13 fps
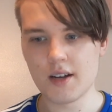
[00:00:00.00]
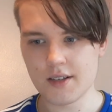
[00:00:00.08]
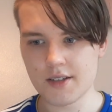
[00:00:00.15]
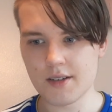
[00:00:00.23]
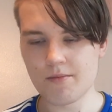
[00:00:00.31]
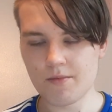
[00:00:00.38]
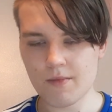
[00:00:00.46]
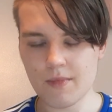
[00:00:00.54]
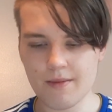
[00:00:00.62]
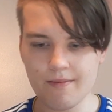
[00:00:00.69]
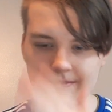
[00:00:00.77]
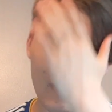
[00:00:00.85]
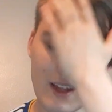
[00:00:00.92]
some,
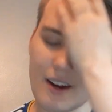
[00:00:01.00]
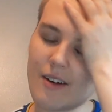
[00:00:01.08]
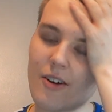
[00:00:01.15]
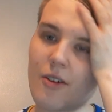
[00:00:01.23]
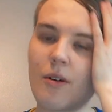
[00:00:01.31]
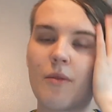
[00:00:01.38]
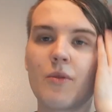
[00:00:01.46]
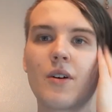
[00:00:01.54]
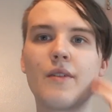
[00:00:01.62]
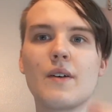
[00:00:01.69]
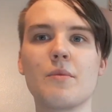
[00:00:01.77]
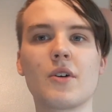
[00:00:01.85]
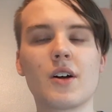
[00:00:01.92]
you know, I
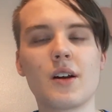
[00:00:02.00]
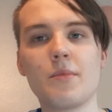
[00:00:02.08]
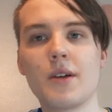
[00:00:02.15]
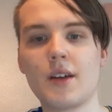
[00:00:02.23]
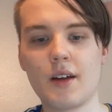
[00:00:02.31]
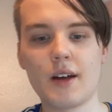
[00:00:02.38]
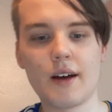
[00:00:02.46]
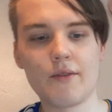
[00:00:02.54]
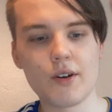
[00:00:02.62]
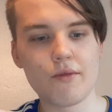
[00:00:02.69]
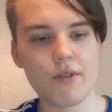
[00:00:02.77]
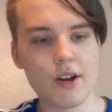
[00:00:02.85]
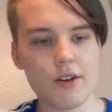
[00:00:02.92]
think we're going to be having
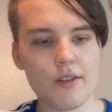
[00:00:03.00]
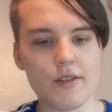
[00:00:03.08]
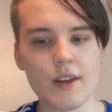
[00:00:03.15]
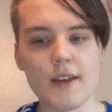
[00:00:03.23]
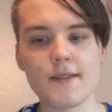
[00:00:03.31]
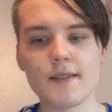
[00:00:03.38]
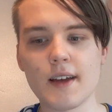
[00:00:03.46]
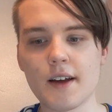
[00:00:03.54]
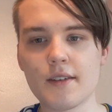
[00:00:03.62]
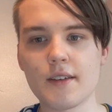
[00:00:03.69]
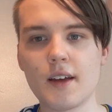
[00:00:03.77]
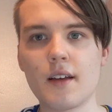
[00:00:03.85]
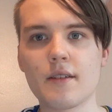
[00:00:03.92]
a really good season next
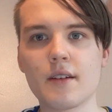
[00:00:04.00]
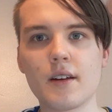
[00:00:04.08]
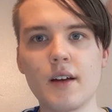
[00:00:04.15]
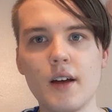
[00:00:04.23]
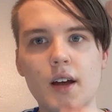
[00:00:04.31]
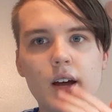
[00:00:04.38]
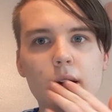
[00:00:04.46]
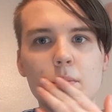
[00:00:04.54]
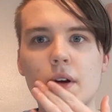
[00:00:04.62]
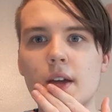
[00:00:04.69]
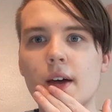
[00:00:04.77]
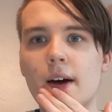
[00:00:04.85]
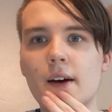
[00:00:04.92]
season. But
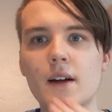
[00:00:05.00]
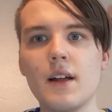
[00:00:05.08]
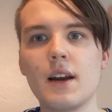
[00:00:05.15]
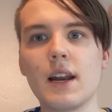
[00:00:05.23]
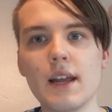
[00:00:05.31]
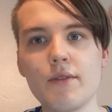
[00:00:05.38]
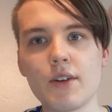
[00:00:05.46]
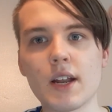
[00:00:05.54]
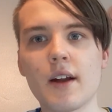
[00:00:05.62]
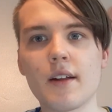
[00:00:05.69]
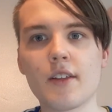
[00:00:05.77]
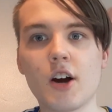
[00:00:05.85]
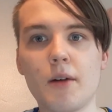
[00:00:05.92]
yeah, leave it down
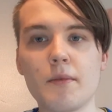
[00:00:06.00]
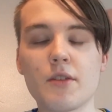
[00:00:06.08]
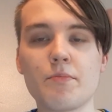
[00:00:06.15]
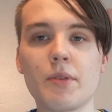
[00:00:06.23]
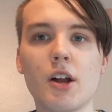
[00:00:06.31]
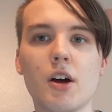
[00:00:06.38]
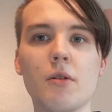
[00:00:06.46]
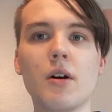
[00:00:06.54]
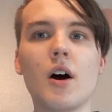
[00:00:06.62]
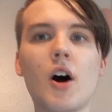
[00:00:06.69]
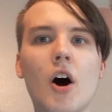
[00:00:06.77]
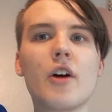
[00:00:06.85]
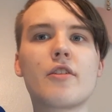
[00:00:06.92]
in the comments below.
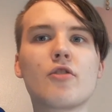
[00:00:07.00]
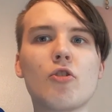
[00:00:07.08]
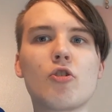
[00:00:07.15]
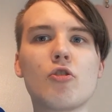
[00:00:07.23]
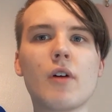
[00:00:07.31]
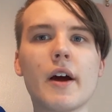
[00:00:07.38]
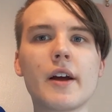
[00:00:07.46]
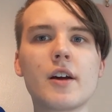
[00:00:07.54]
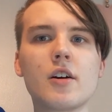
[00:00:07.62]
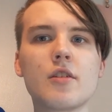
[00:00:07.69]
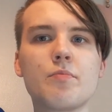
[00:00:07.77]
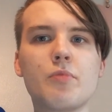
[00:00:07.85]
Aitor, Karanka's